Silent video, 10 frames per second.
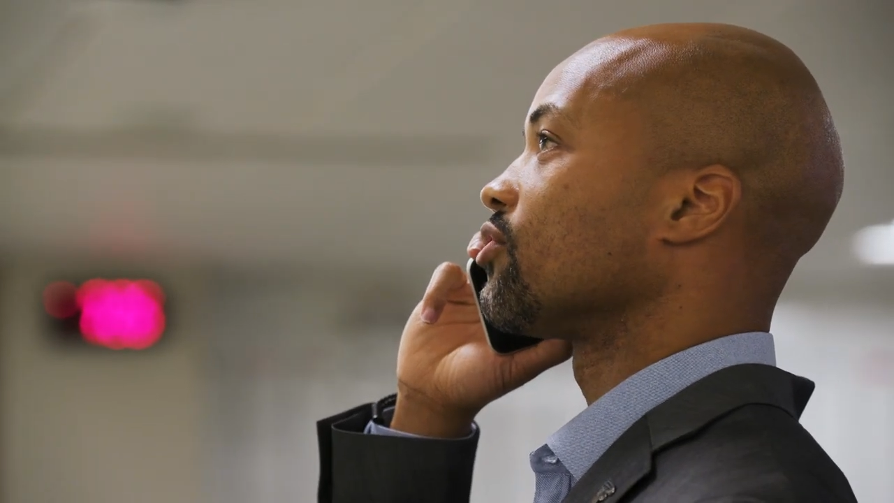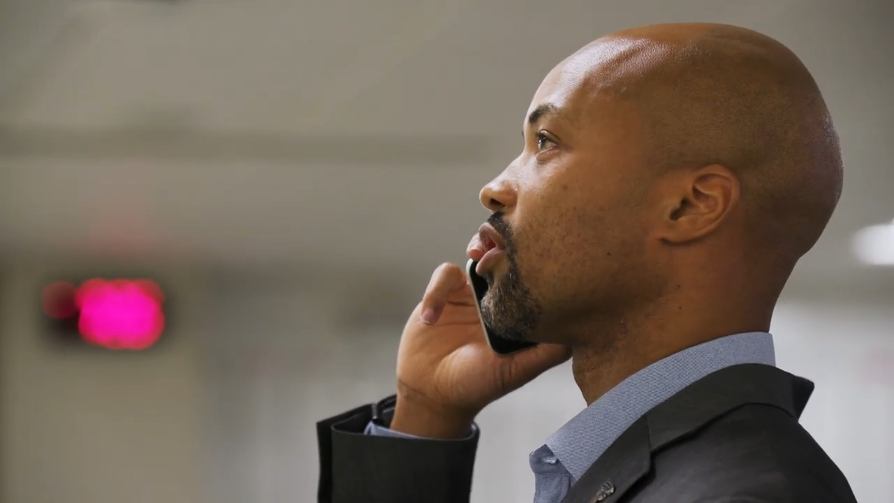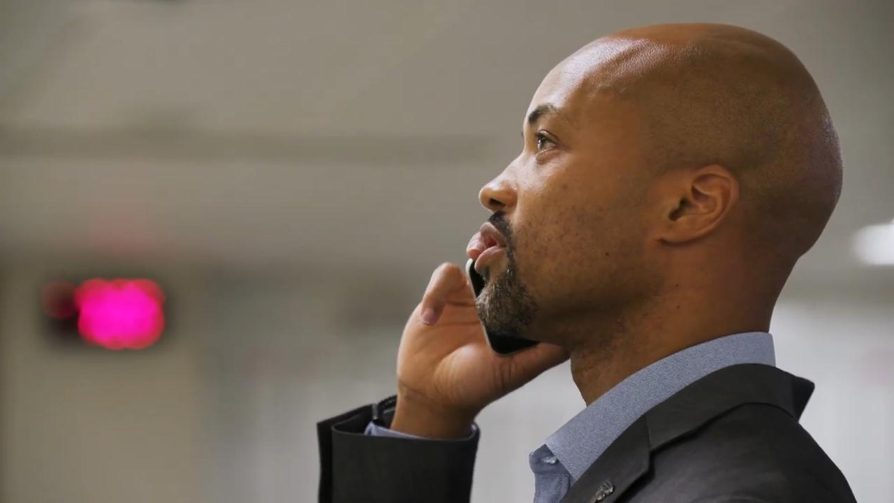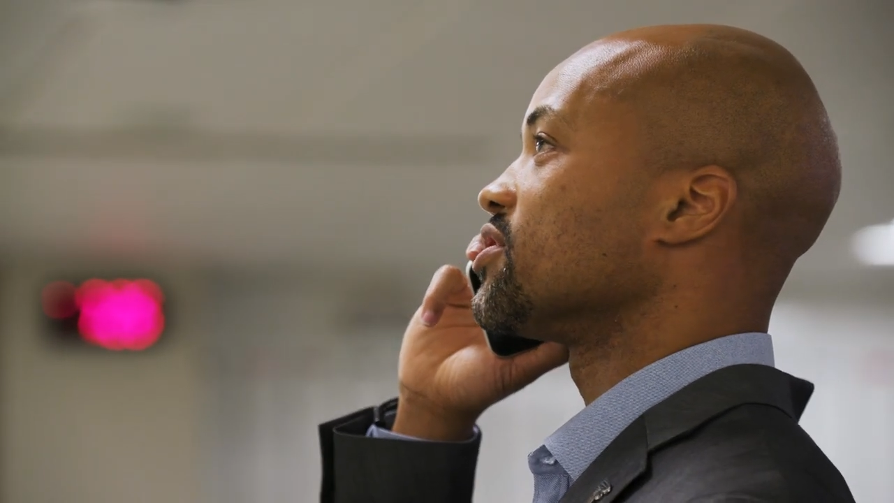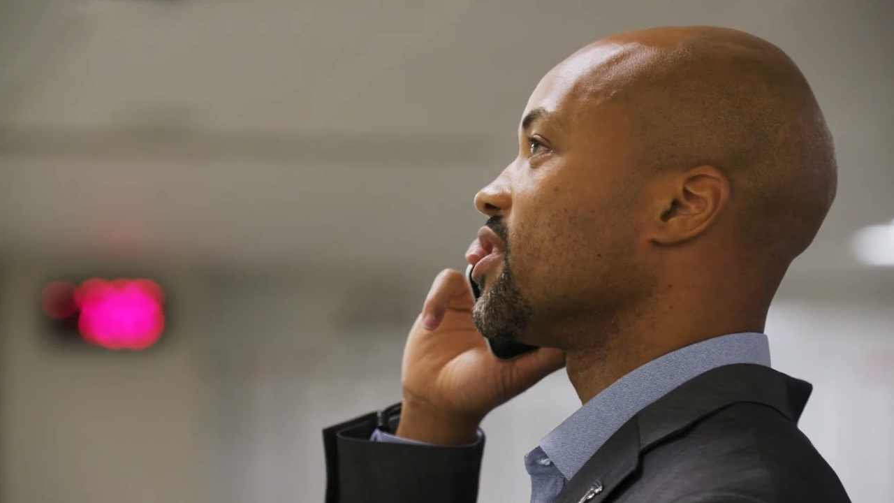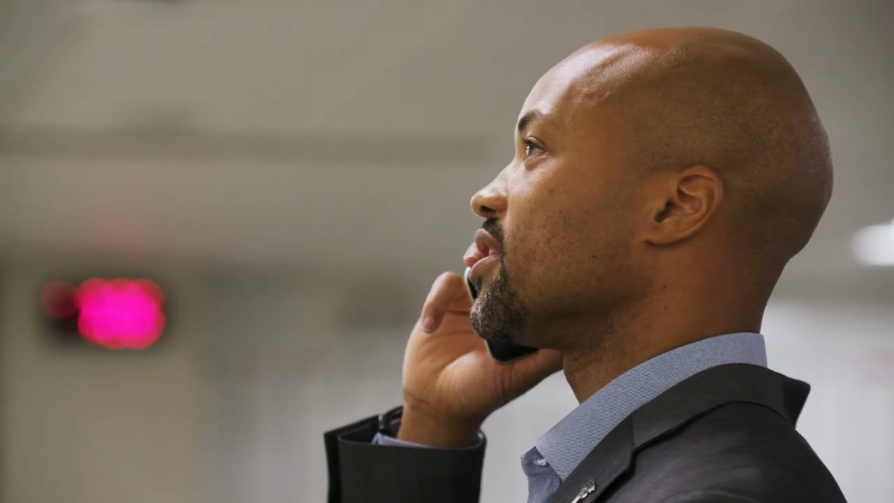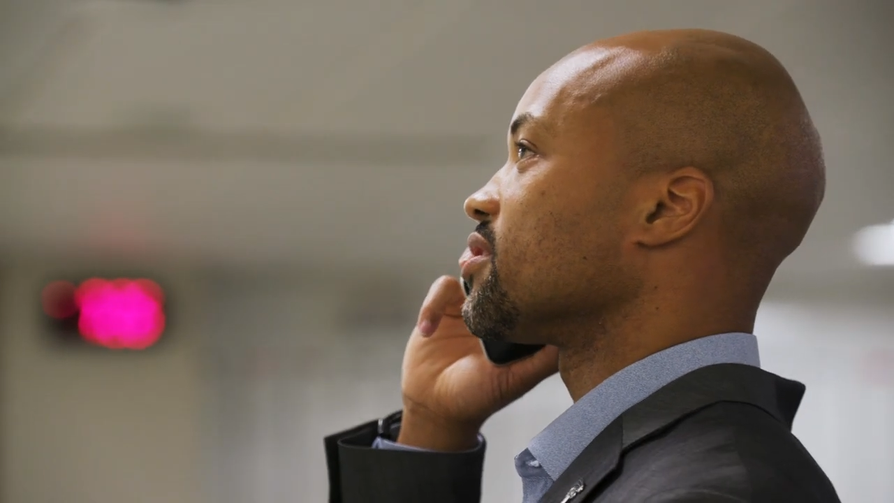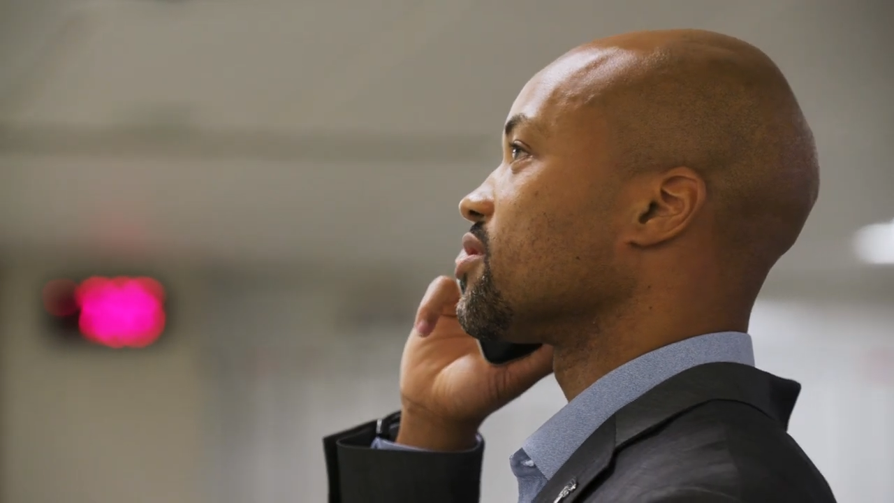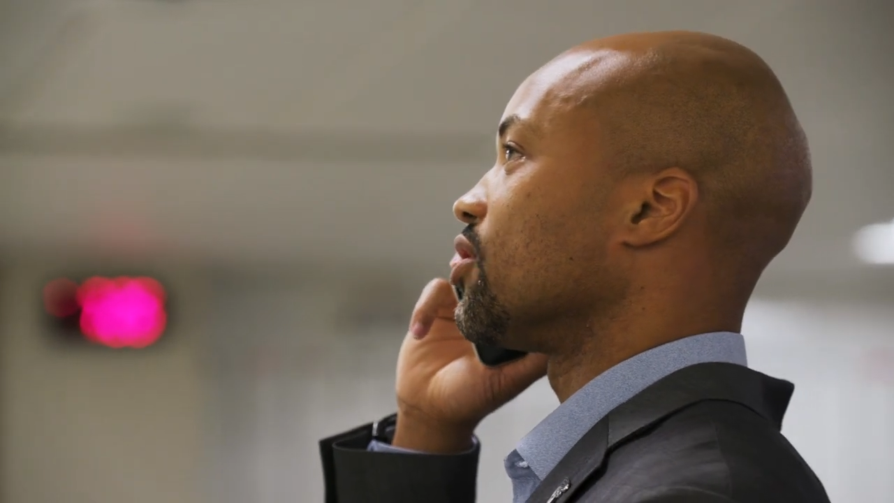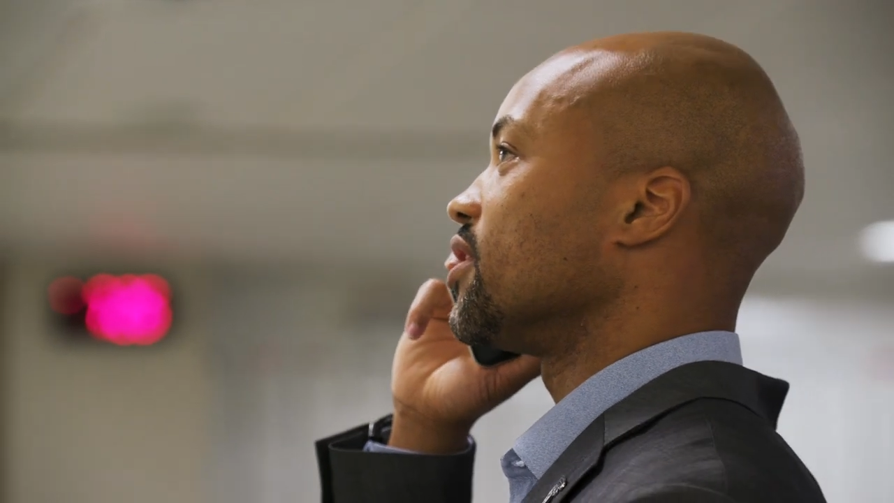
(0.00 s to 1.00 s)

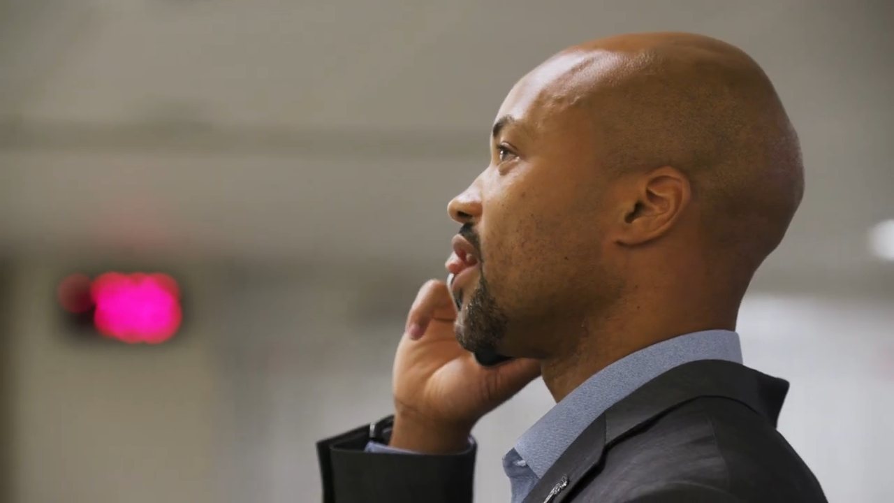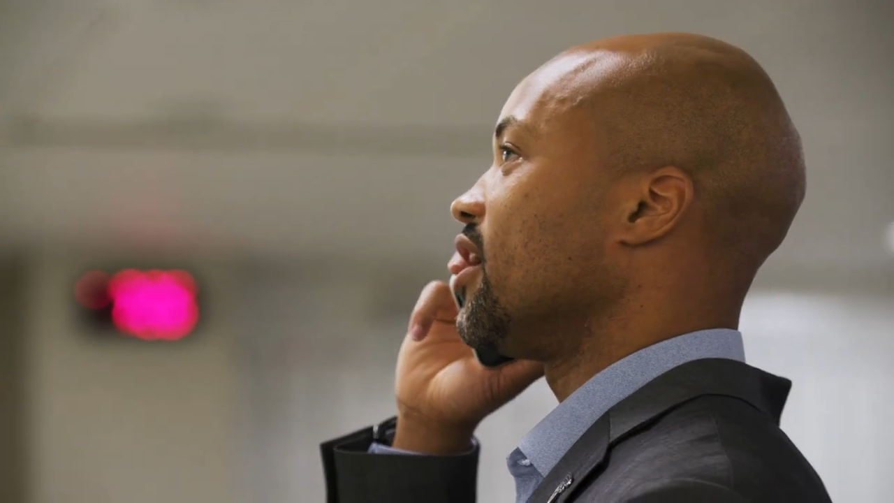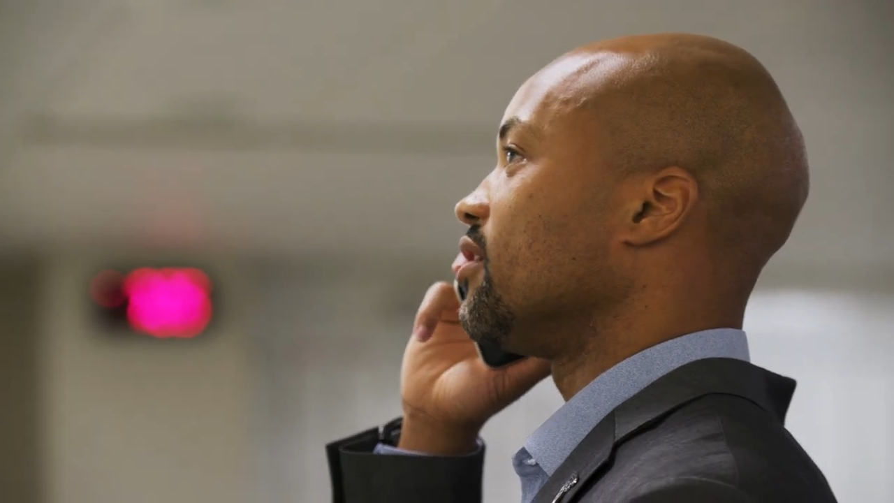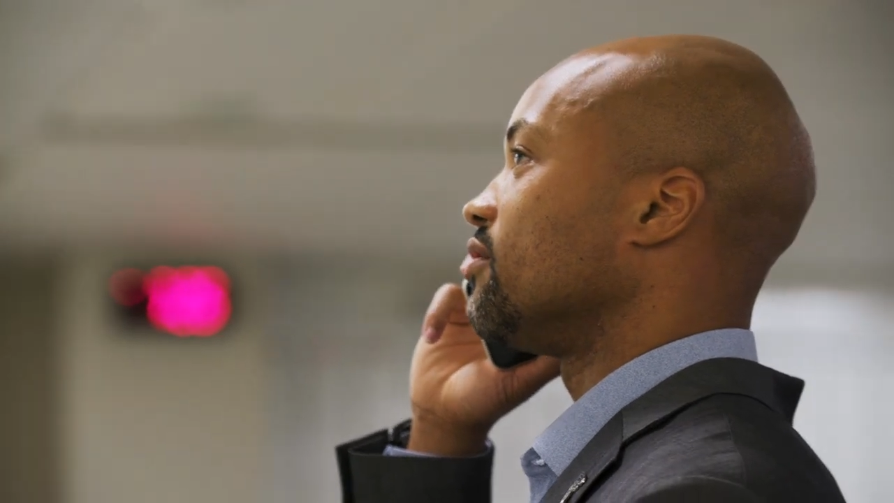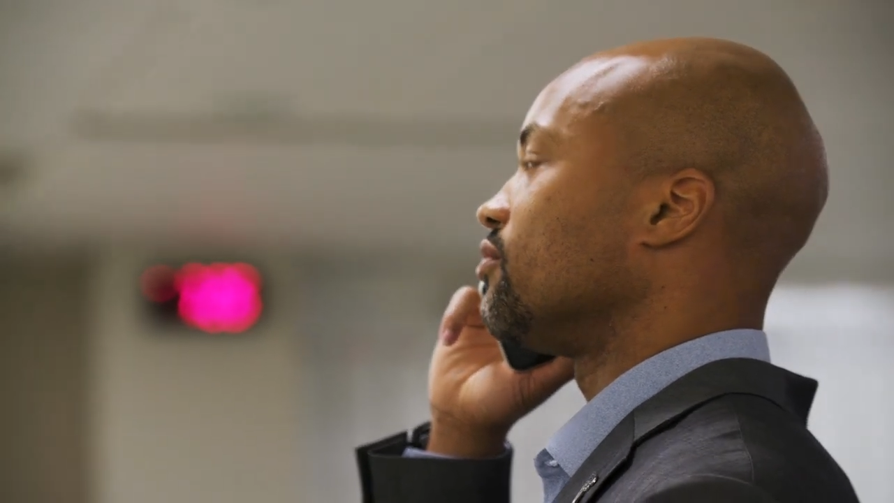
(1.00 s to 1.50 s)
thirty-six, thirty-eight.